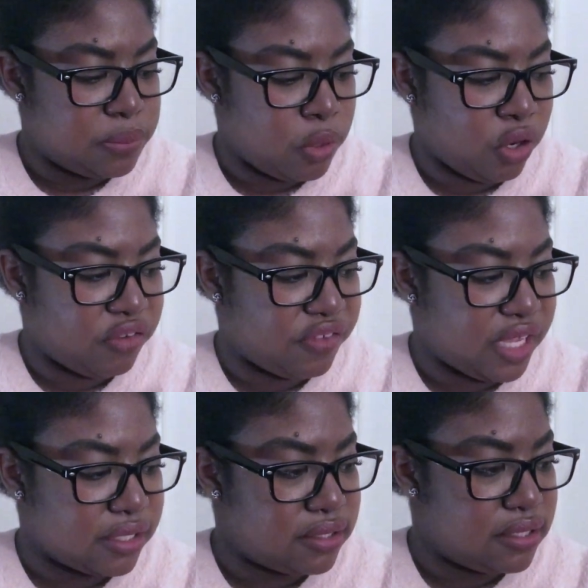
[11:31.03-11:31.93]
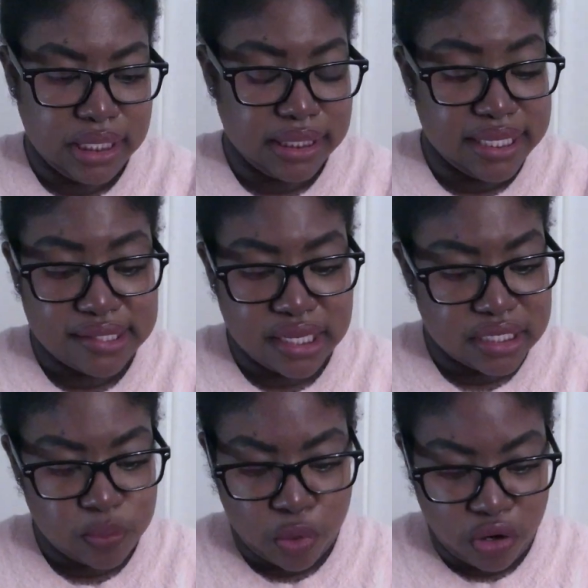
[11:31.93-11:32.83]
perfect. Glazing
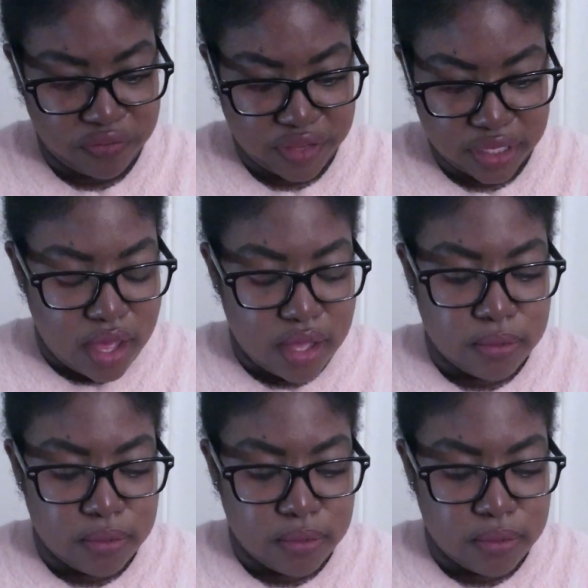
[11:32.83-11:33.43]
is perfect.